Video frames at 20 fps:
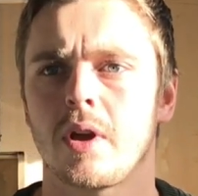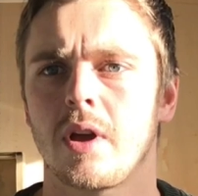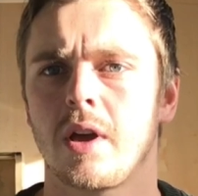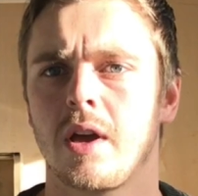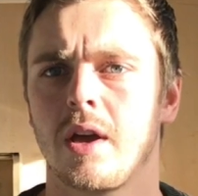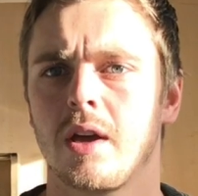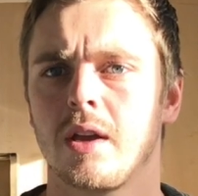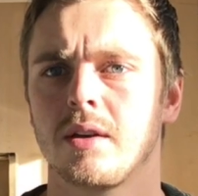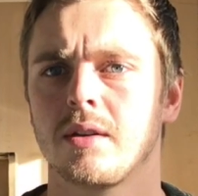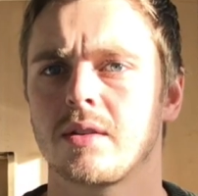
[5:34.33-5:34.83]

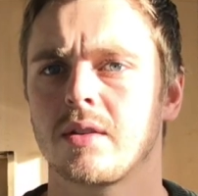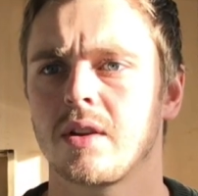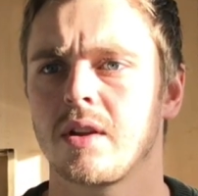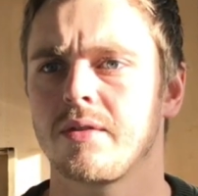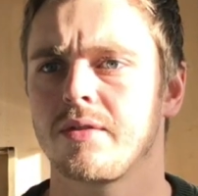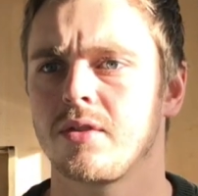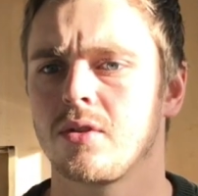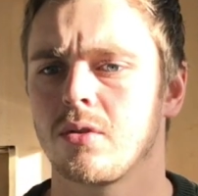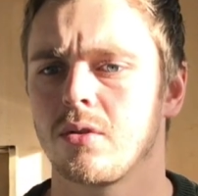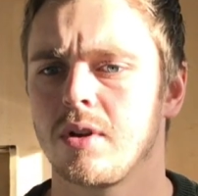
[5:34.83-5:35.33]
And
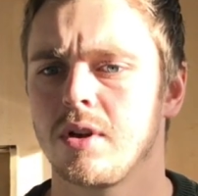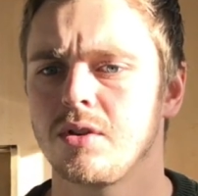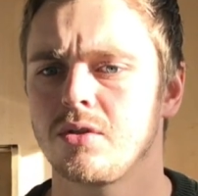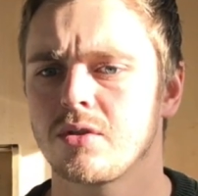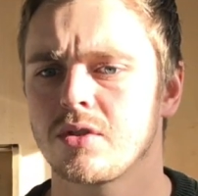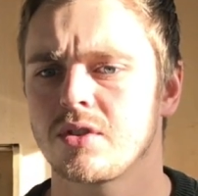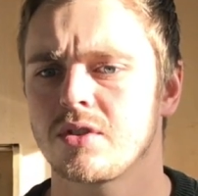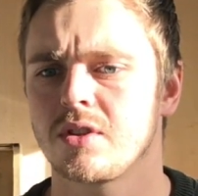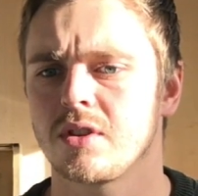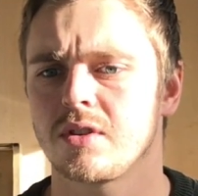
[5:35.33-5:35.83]
if you're
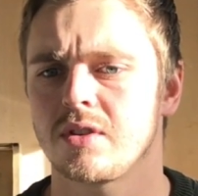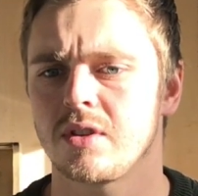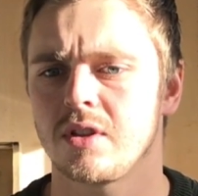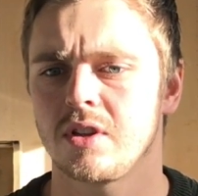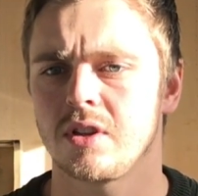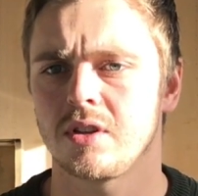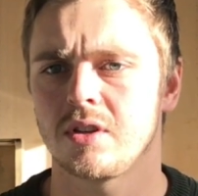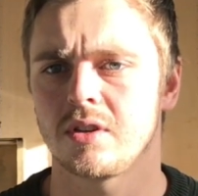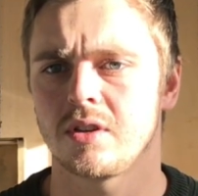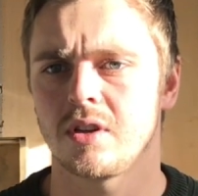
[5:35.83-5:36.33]
interested
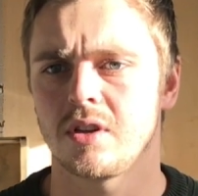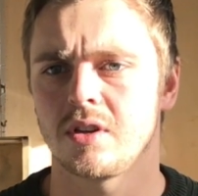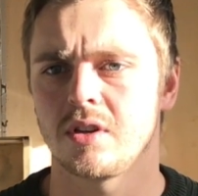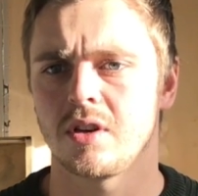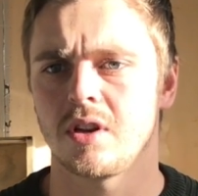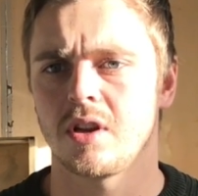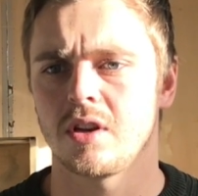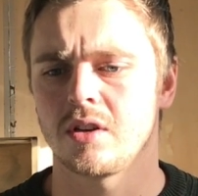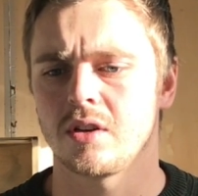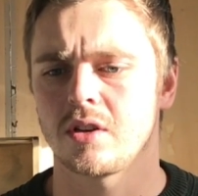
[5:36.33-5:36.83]

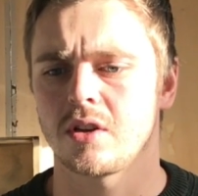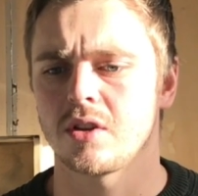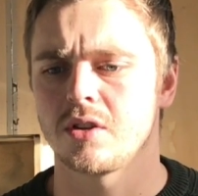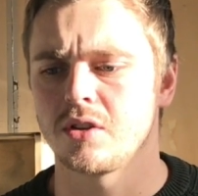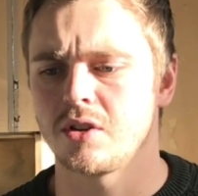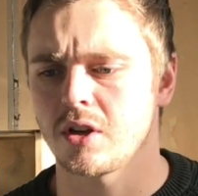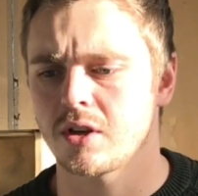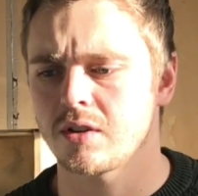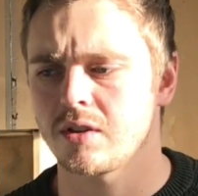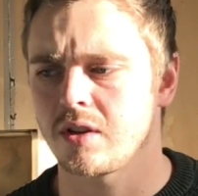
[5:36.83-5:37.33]
in
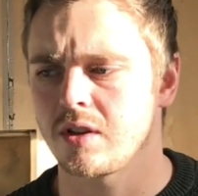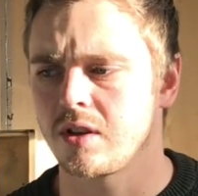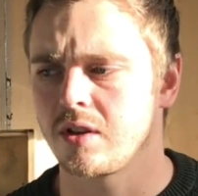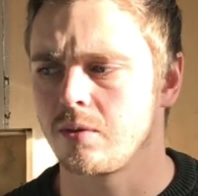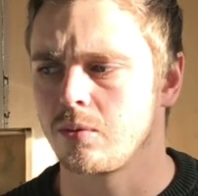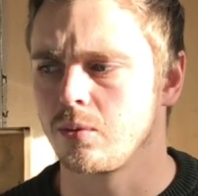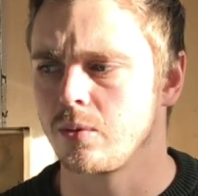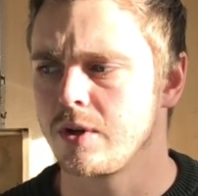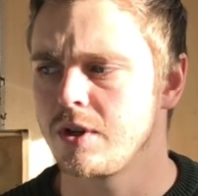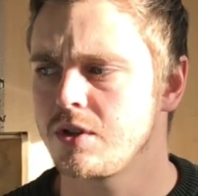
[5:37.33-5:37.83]

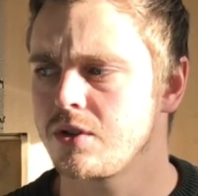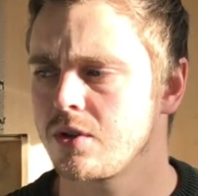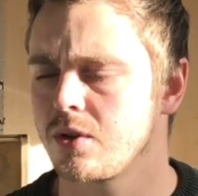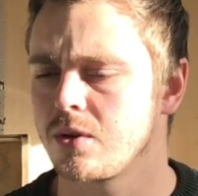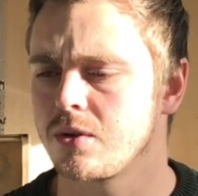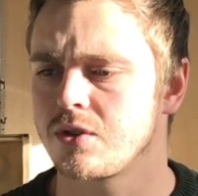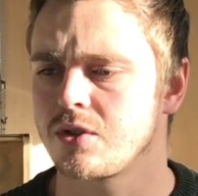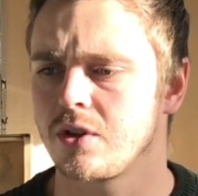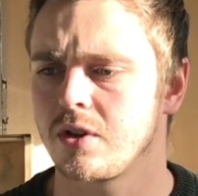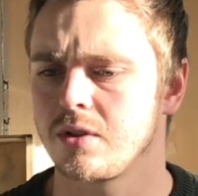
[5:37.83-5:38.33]
conducting
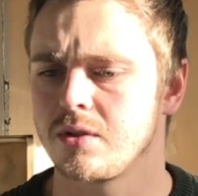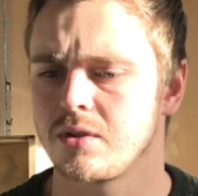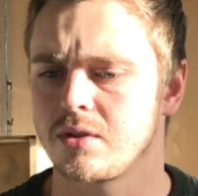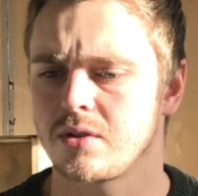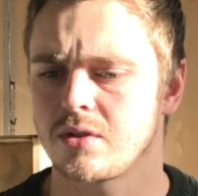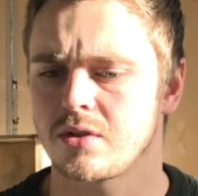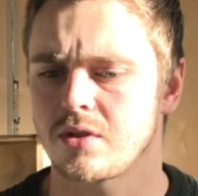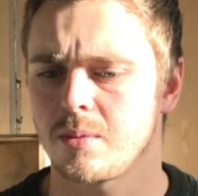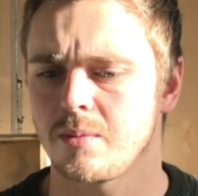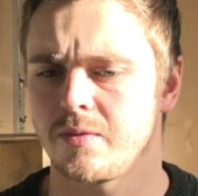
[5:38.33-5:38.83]
research on
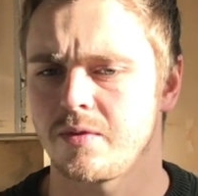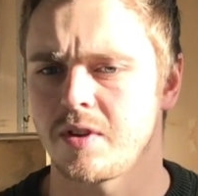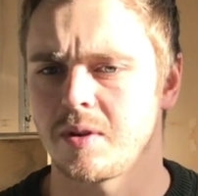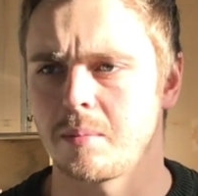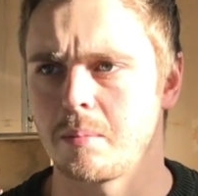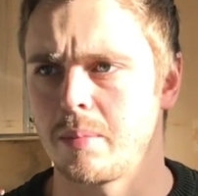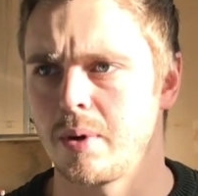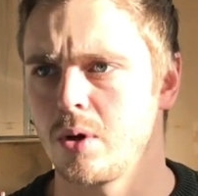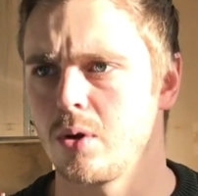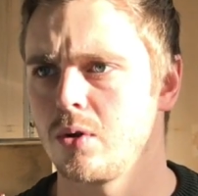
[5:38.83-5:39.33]
something
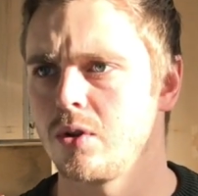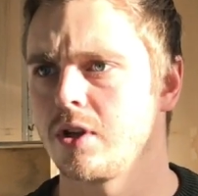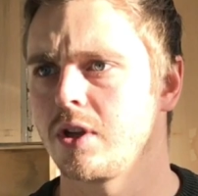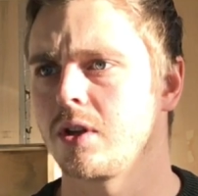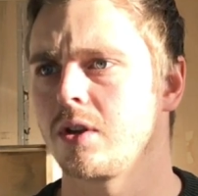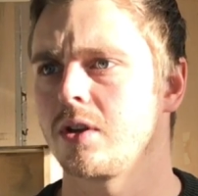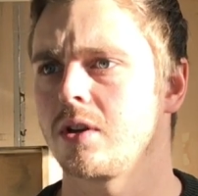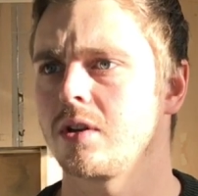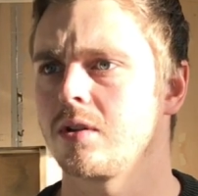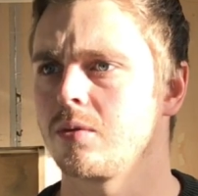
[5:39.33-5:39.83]

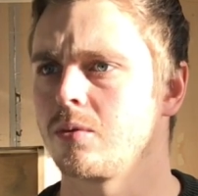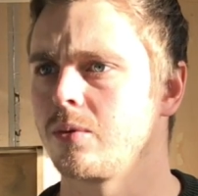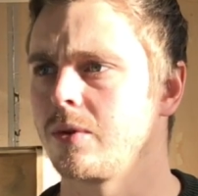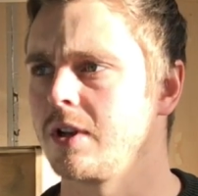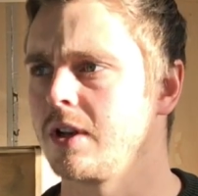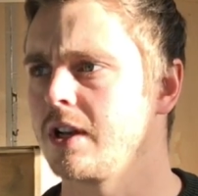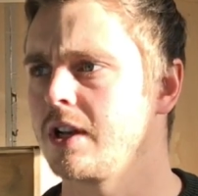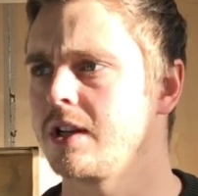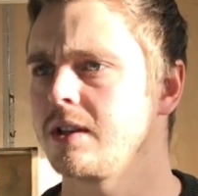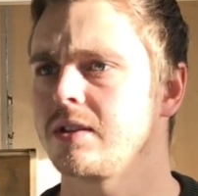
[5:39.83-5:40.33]
building
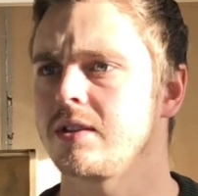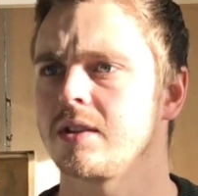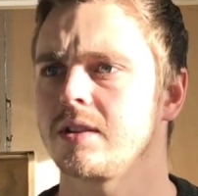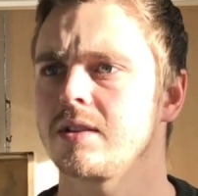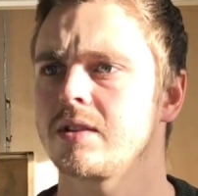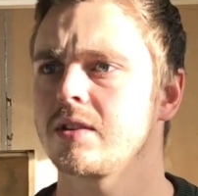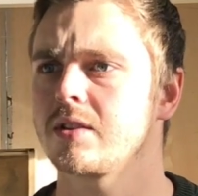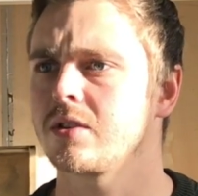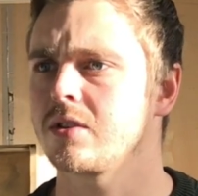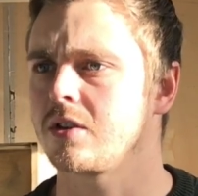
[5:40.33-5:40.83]

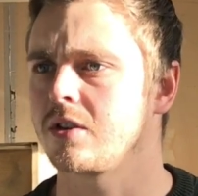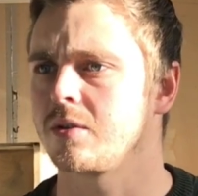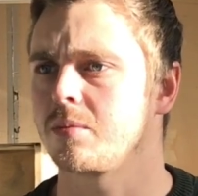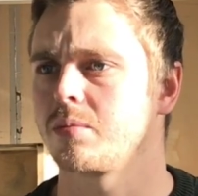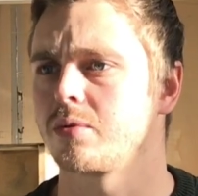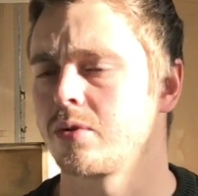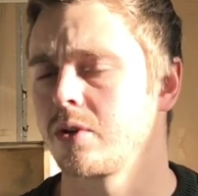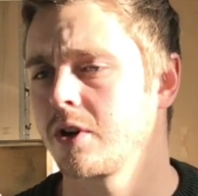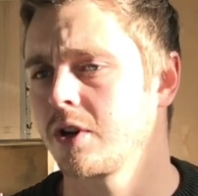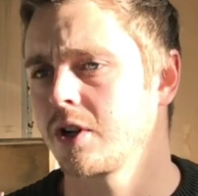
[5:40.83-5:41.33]
related, on a
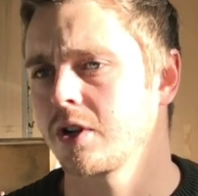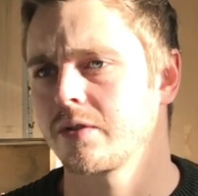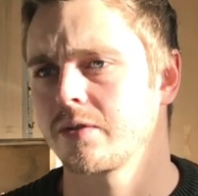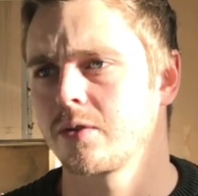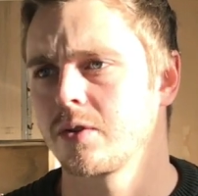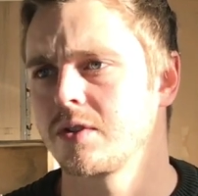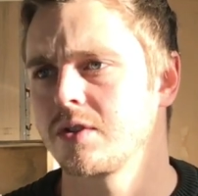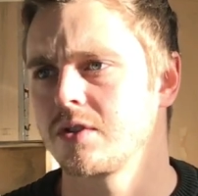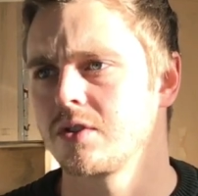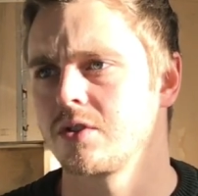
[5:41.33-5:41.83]
product,
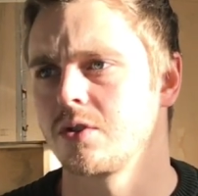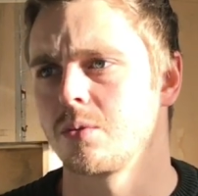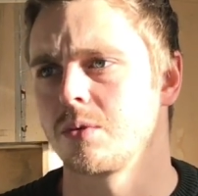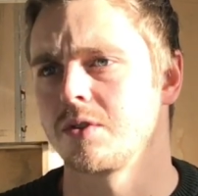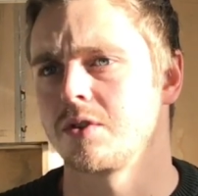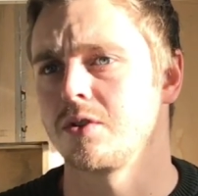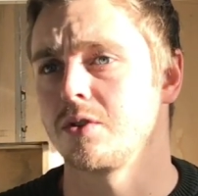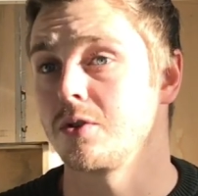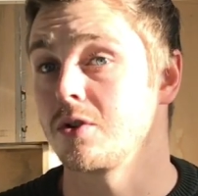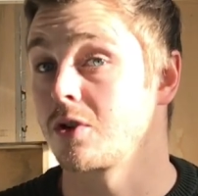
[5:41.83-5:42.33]
for instance, you
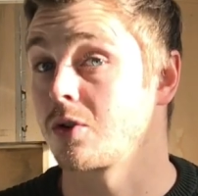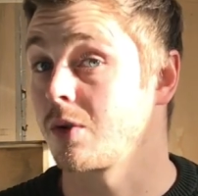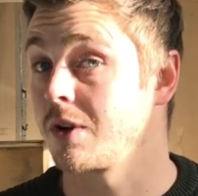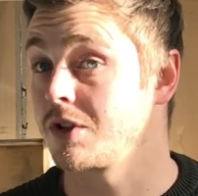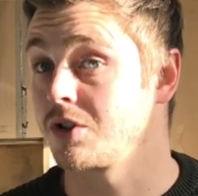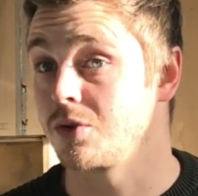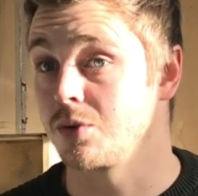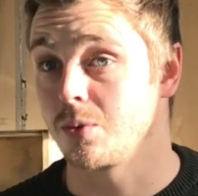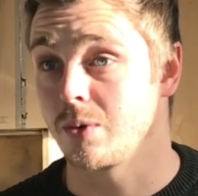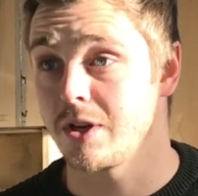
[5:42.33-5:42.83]
want to do your
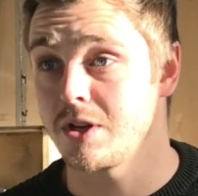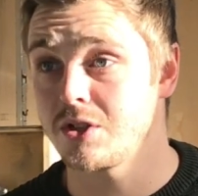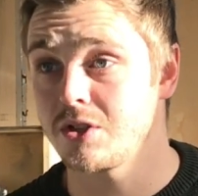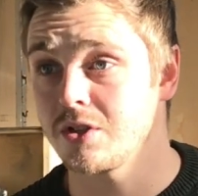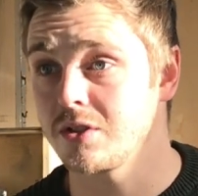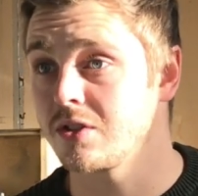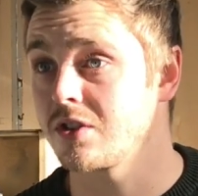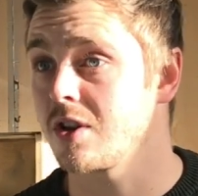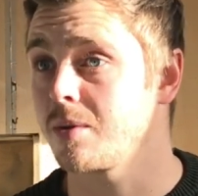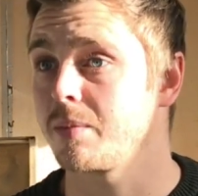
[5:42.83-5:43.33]

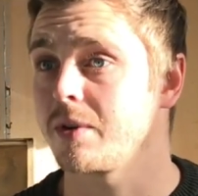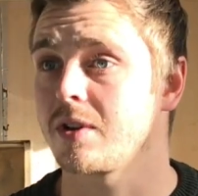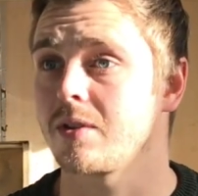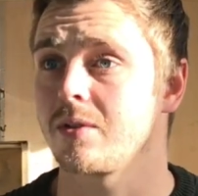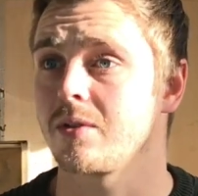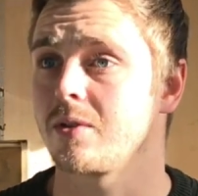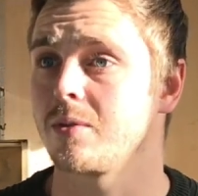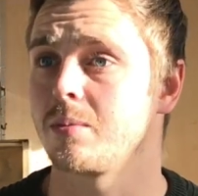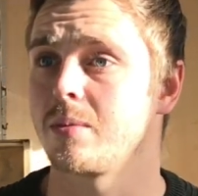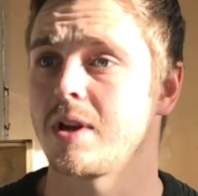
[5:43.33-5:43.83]
graduation topic
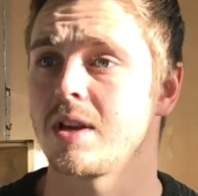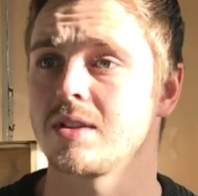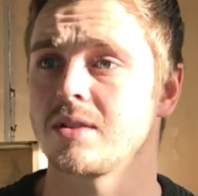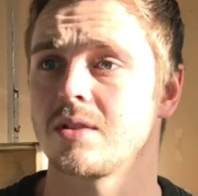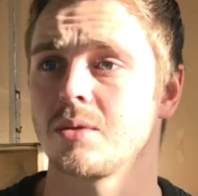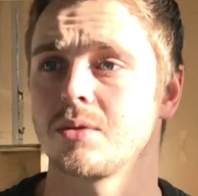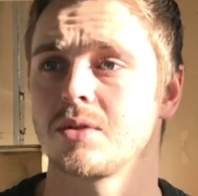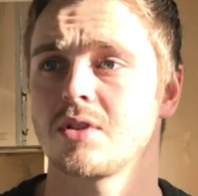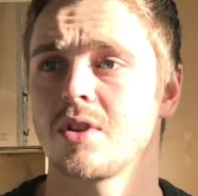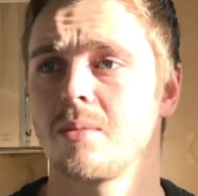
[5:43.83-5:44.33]

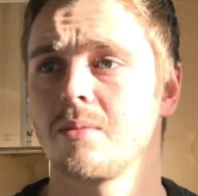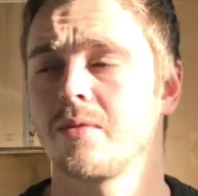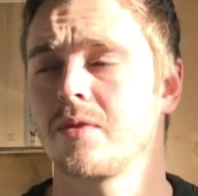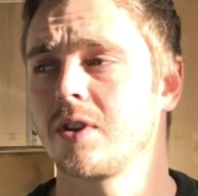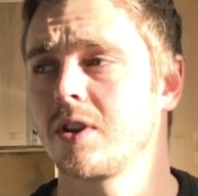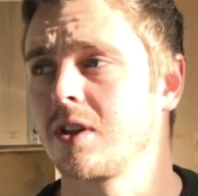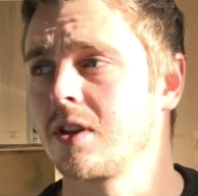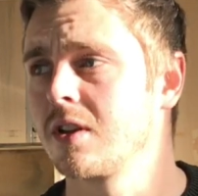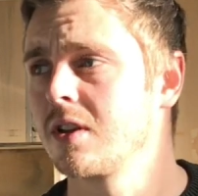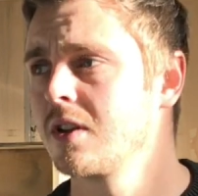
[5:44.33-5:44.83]
based on
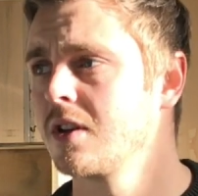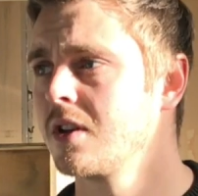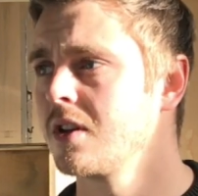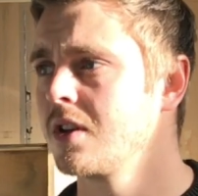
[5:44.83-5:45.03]
something